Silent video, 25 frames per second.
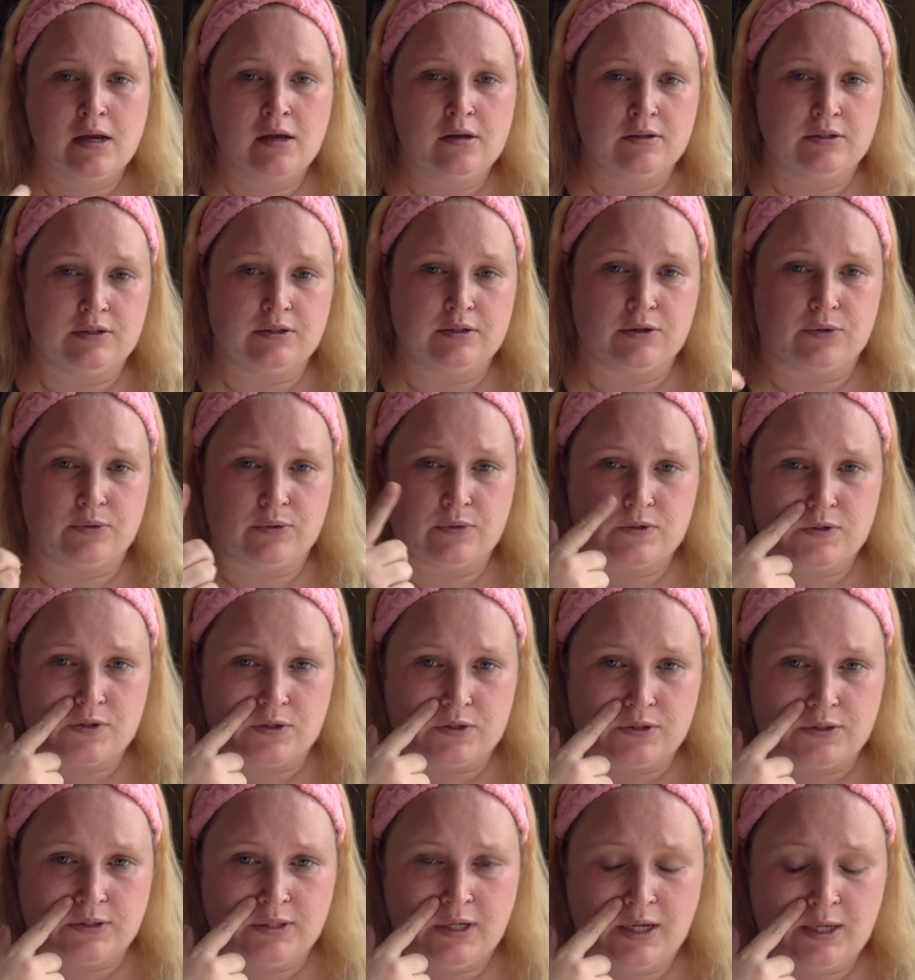you know the
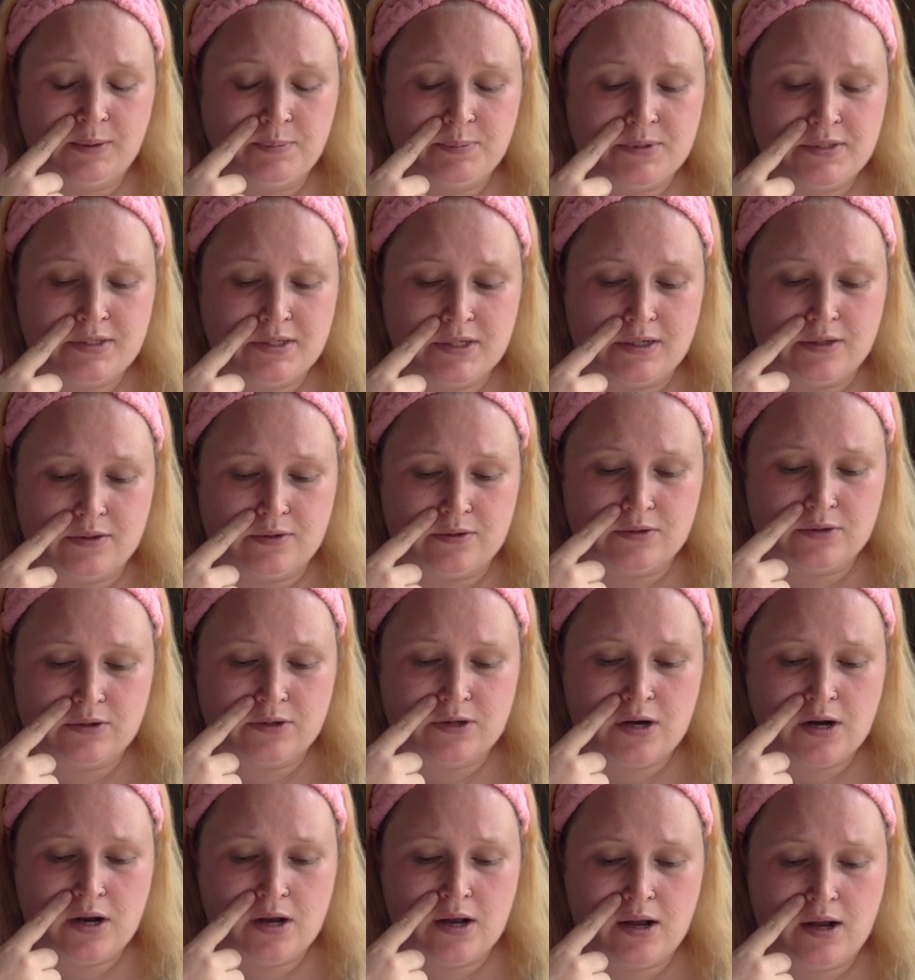certain types, either
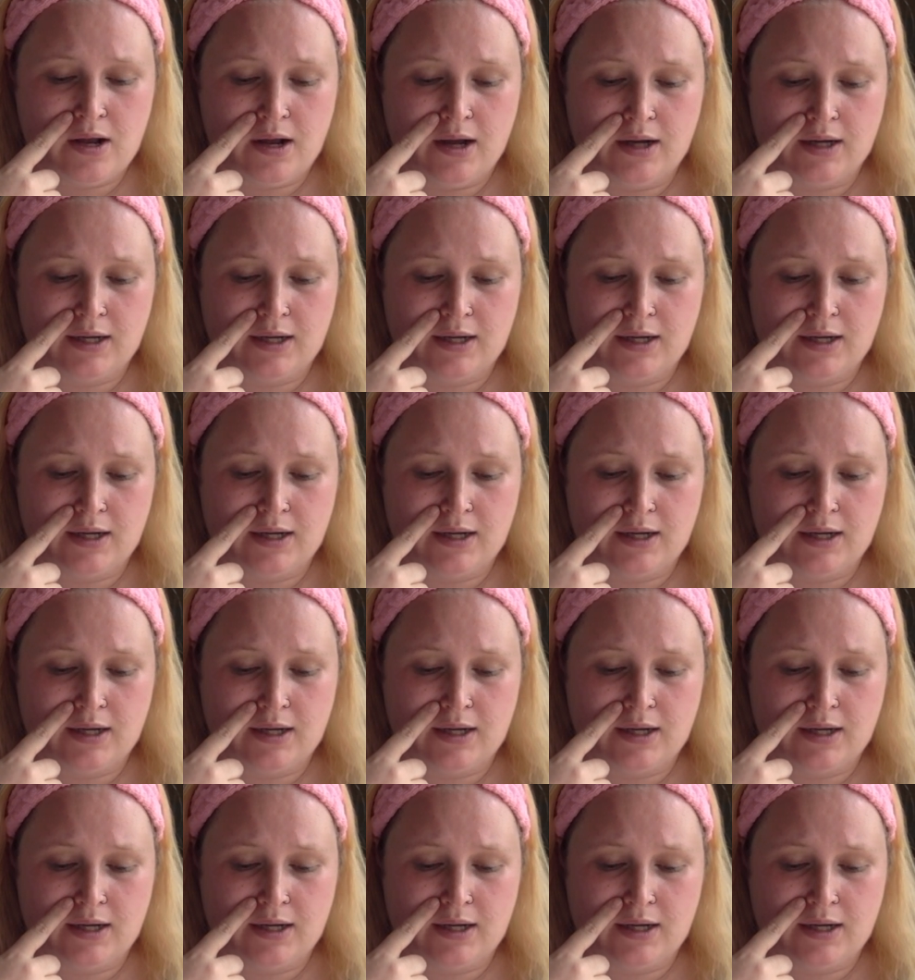uh,